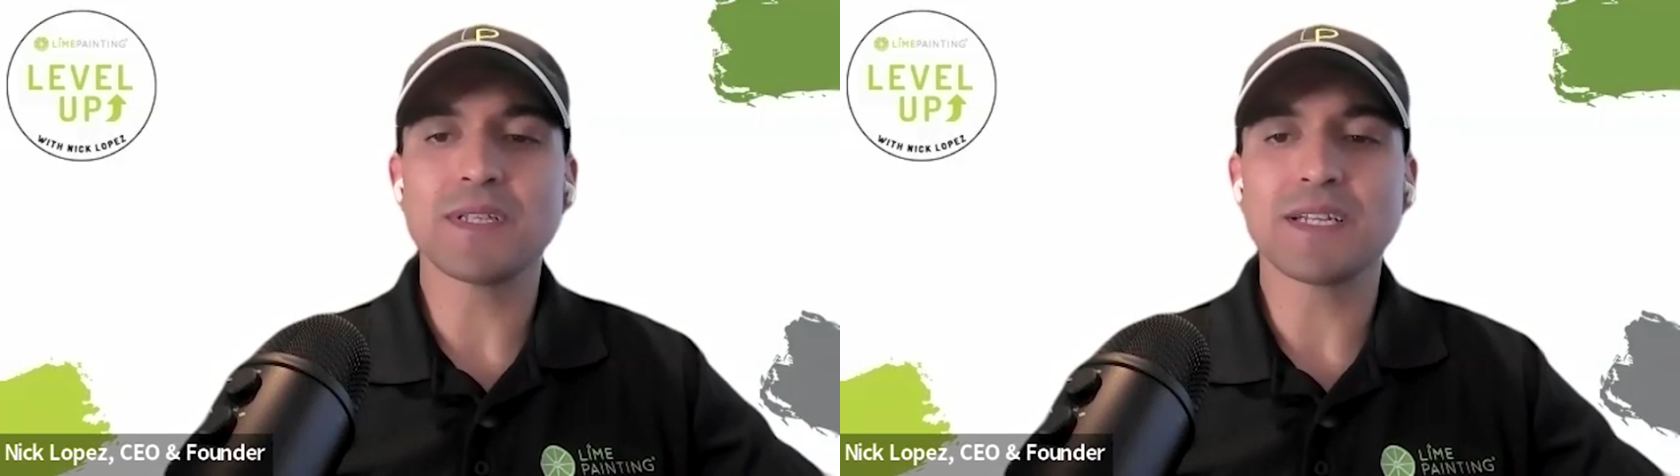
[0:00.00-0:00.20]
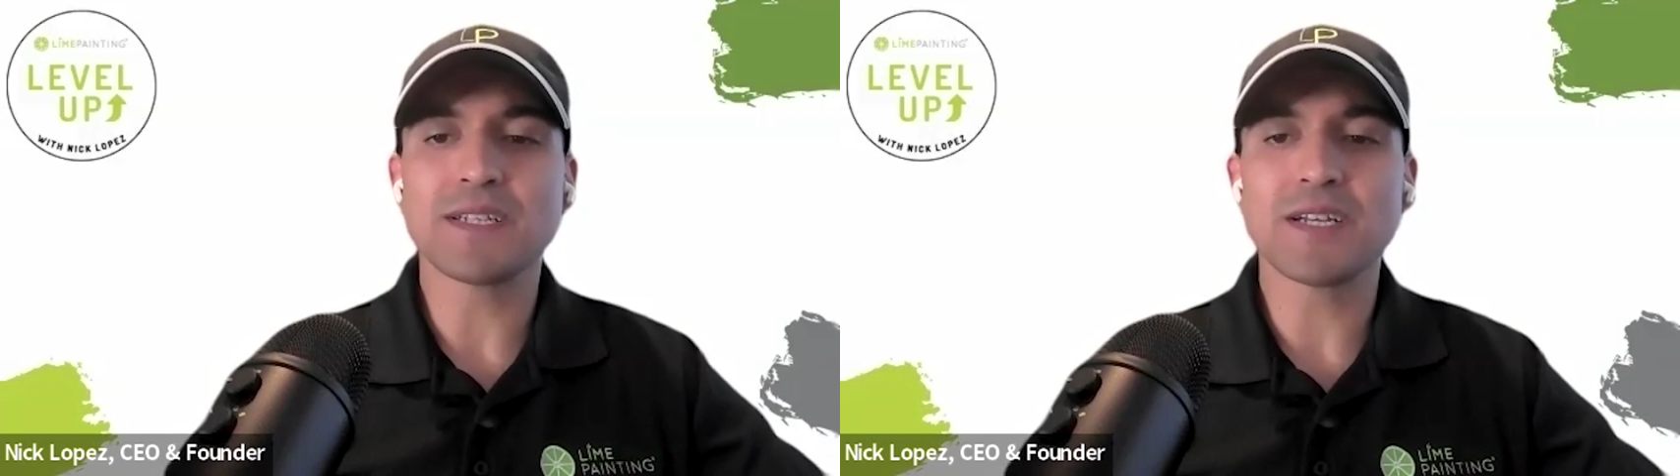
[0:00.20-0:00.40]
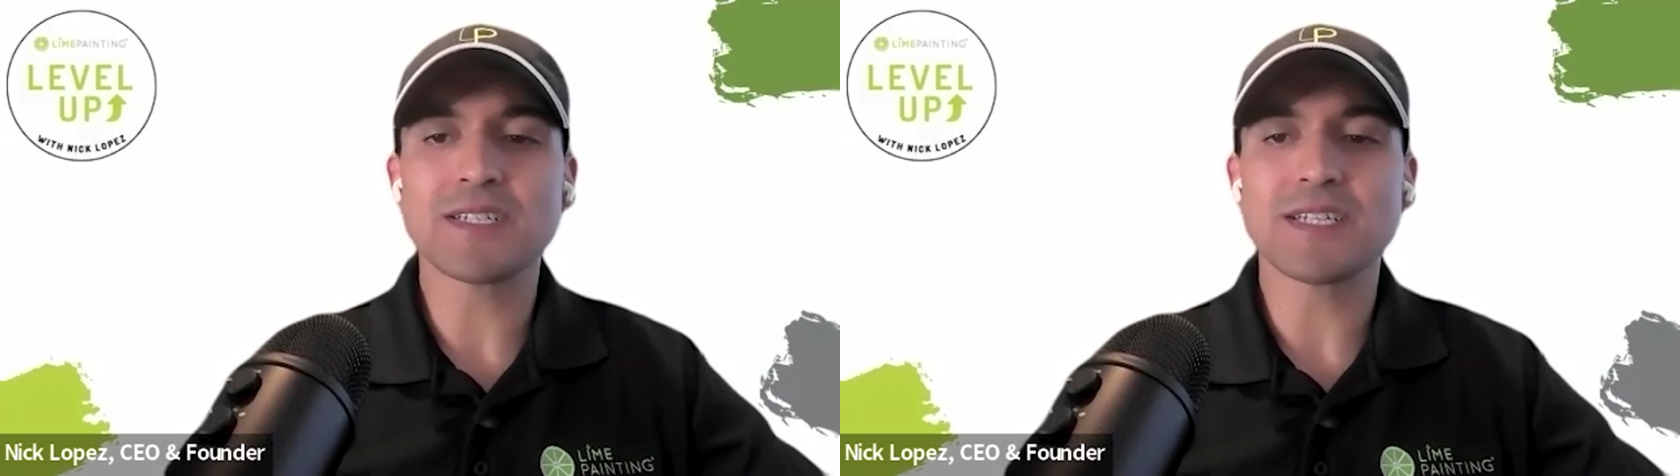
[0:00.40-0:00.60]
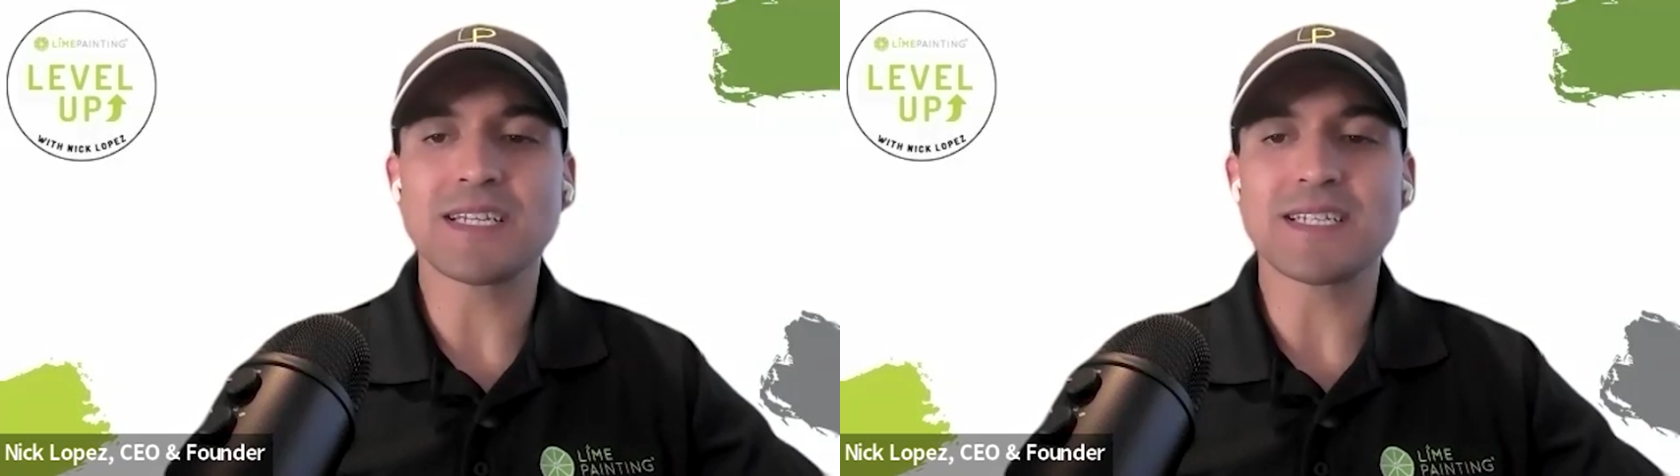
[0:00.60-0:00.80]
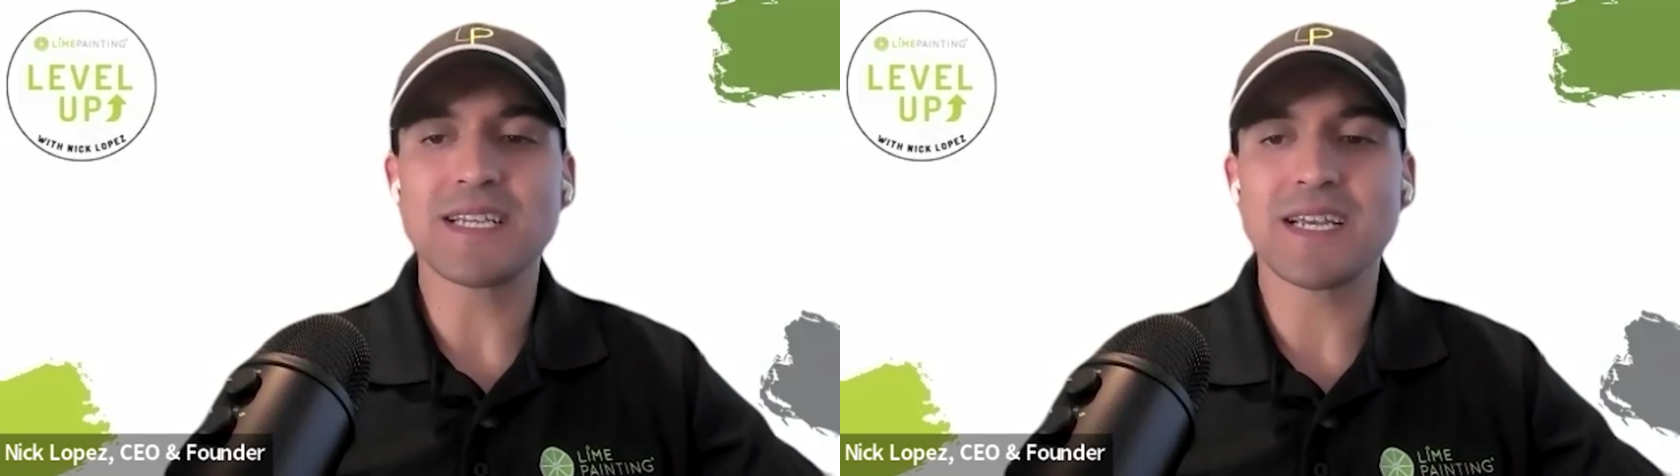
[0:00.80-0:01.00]
that doesn't
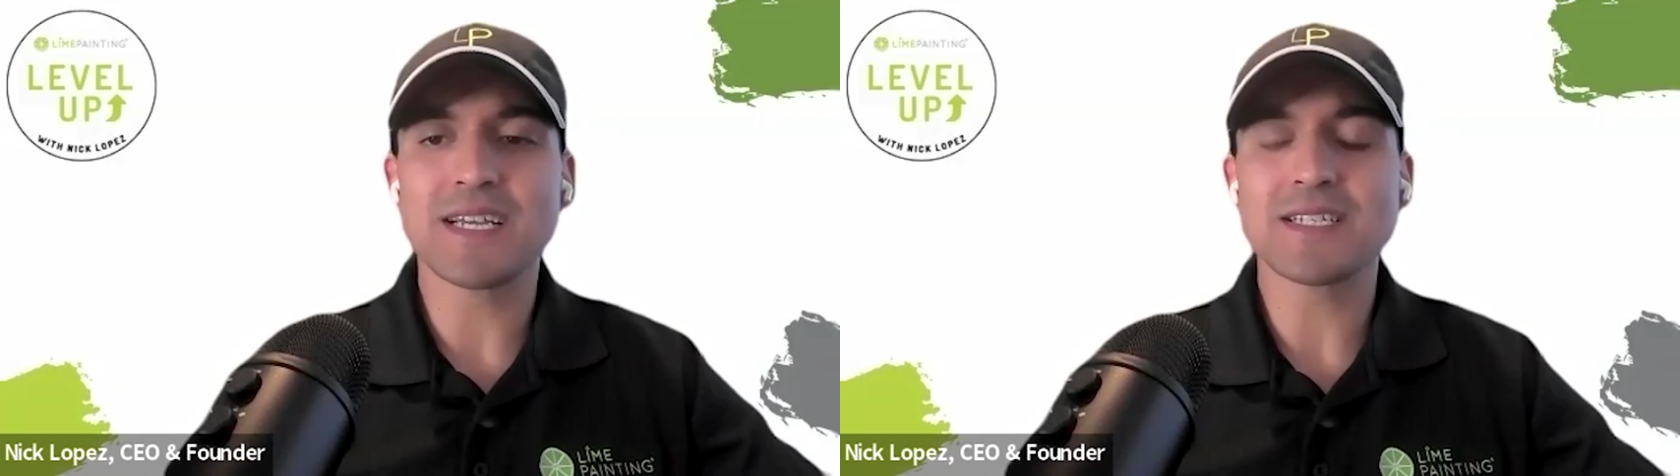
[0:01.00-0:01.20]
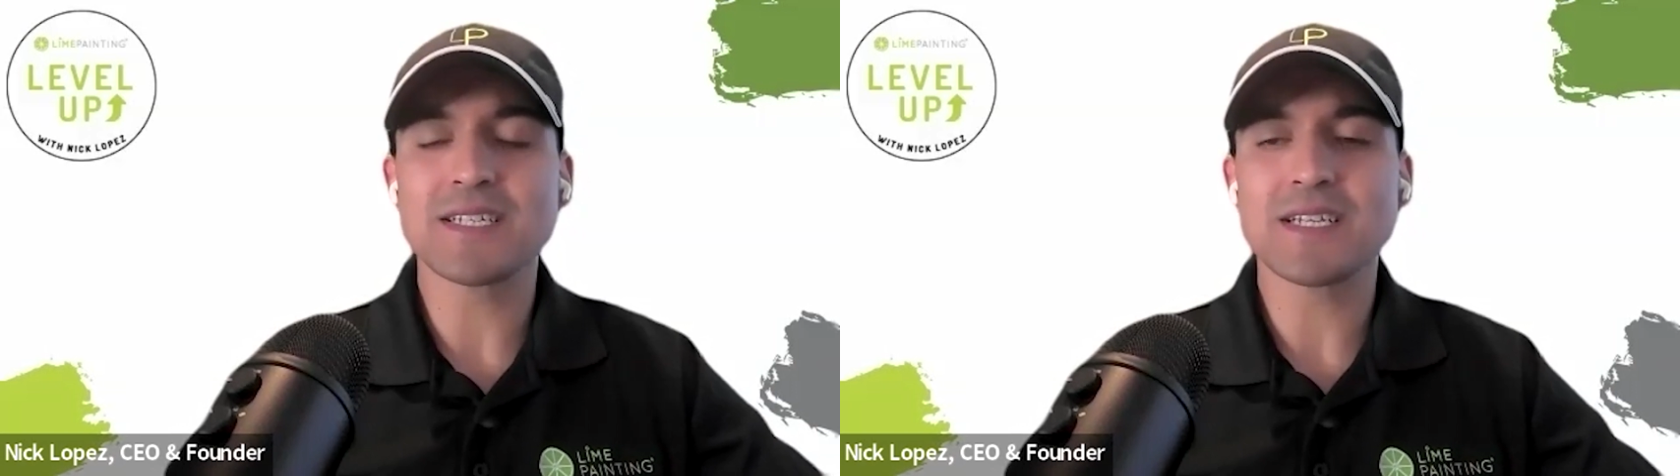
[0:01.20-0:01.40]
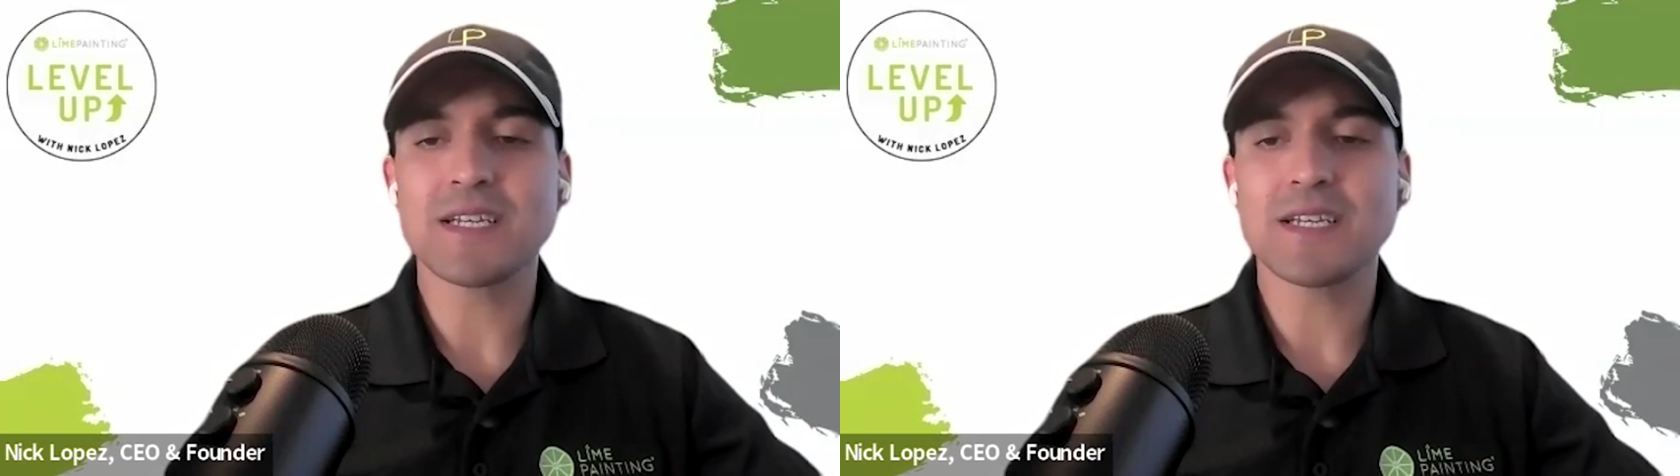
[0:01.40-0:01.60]
exist,